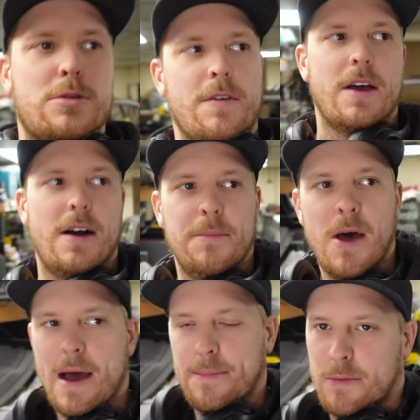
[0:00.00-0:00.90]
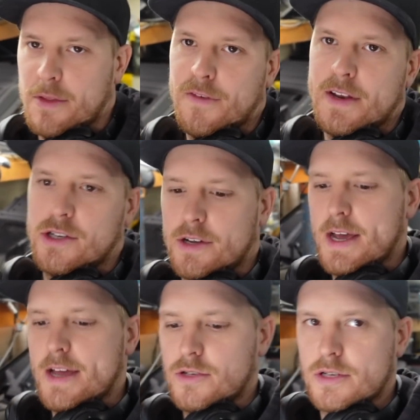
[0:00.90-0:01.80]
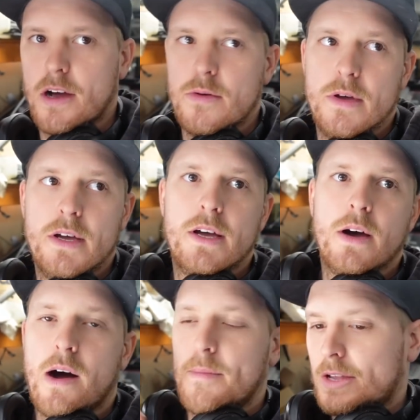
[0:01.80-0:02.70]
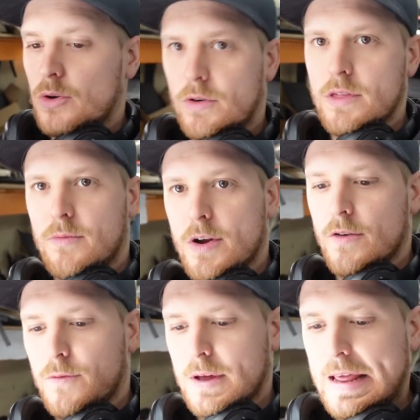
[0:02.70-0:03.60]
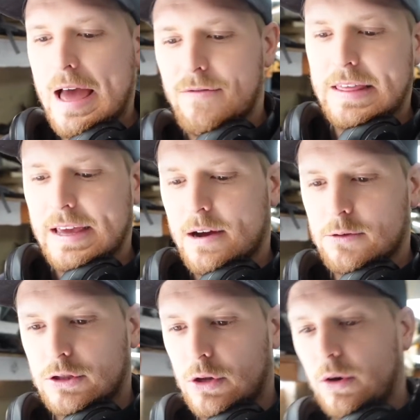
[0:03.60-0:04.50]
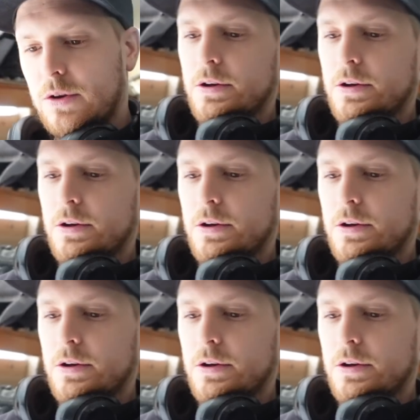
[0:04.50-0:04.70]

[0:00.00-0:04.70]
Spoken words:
with you, I'm not happy with the finish on it, so I'm ignoring the roof. We're gonna get everything else done.